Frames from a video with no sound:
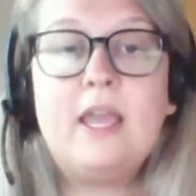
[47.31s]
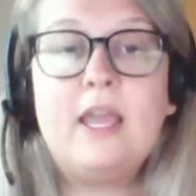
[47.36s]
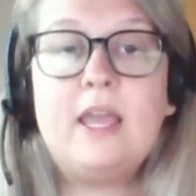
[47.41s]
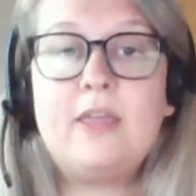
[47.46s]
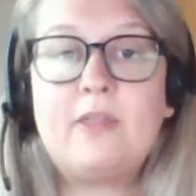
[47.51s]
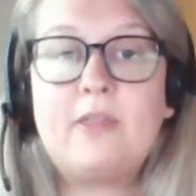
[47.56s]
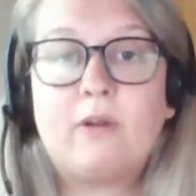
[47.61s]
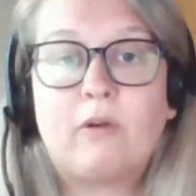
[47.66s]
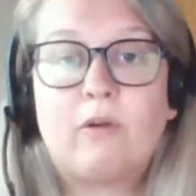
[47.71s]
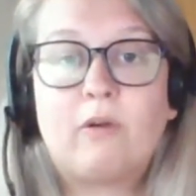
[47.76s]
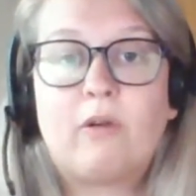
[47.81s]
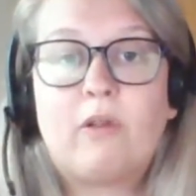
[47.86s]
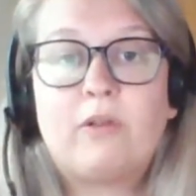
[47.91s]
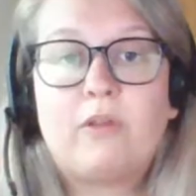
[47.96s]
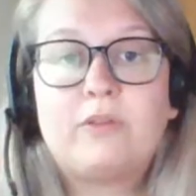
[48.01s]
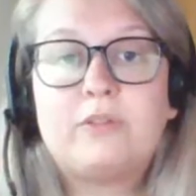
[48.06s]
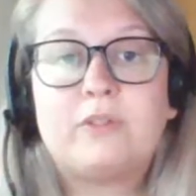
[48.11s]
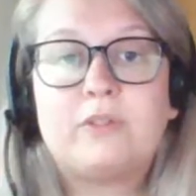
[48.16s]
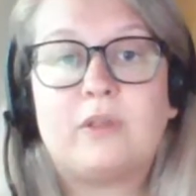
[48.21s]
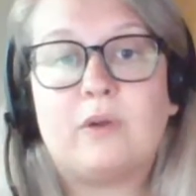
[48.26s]
There are
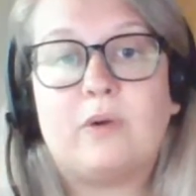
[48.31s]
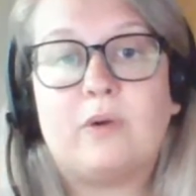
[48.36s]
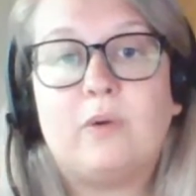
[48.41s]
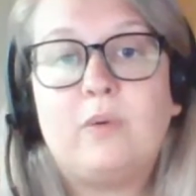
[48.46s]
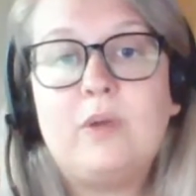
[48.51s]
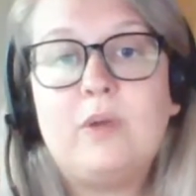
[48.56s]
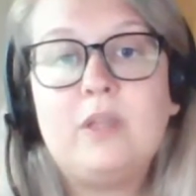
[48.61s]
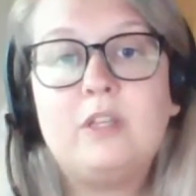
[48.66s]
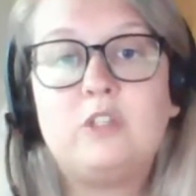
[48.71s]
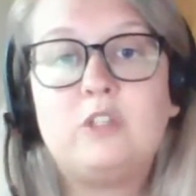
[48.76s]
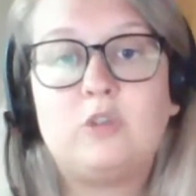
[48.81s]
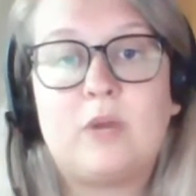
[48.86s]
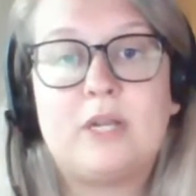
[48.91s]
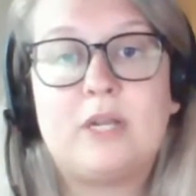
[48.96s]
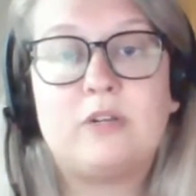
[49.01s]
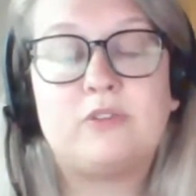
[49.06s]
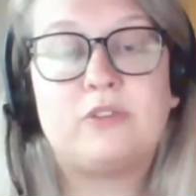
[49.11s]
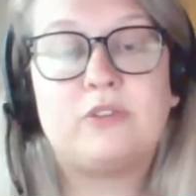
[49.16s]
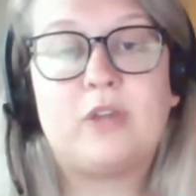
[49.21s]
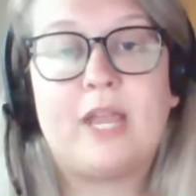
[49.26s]
also
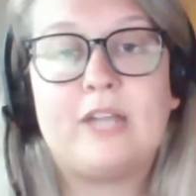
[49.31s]
trainers or